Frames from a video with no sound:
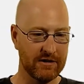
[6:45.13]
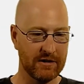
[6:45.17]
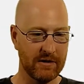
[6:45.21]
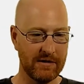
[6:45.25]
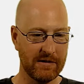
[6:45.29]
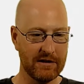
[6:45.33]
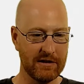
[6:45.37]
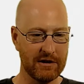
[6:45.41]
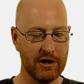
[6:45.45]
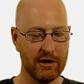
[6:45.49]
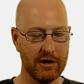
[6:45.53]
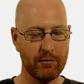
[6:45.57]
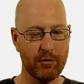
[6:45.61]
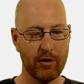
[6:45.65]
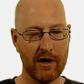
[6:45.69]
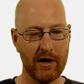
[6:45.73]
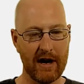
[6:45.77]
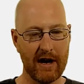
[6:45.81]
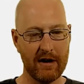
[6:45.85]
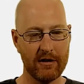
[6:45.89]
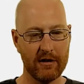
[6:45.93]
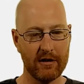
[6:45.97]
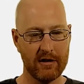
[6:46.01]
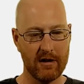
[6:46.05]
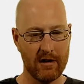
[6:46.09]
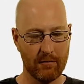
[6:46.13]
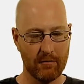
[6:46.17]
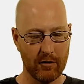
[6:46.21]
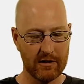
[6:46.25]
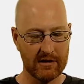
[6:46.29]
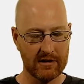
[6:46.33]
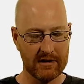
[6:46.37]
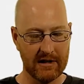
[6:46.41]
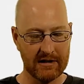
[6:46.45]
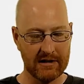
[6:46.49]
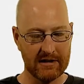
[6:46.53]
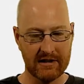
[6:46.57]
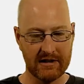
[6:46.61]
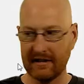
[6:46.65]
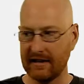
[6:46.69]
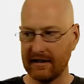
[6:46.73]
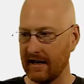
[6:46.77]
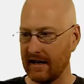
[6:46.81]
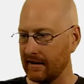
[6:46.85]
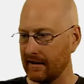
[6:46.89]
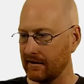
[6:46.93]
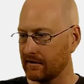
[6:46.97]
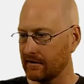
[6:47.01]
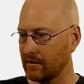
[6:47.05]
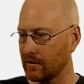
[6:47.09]
So this should print out your number is less than
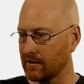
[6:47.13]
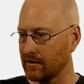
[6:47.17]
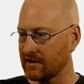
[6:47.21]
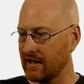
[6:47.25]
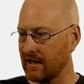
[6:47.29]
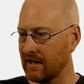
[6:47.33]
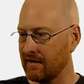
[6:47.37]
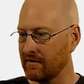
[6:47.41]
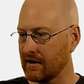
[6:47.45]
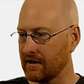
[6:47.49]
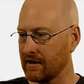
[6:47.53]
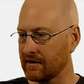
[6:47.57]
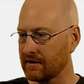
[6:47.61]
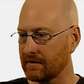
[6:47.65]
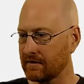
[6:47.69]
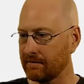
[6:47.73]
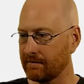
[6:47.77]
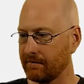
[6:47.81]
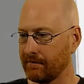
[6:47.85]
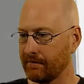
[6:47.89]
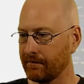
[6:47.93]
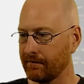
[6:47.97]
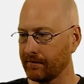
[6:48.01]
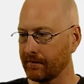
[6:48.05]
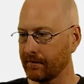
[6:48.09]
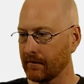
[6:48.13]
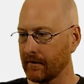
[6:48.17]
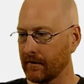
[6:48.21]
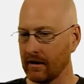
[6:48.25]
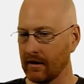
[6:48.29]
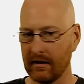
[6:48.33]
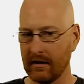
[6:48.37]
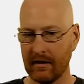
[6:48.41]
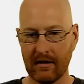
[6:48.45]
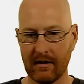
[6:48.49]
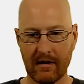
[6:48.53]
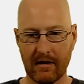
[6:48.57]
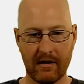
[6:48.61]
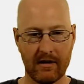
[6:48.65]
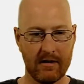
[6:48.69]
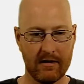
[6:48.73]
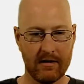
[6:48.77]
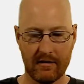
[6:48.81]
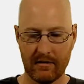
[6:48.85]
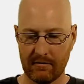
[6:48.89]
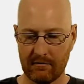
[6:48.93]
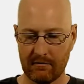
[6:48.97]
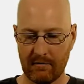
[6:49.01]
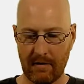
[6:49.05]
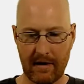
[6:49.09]
10. So we'll save this,
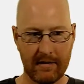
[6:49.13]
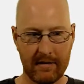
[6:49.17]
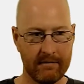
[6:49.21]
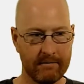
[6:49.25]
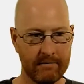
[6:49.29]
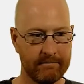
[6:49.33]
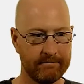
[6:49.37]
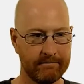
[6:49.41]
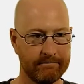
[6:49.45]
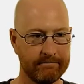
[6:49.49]
run it.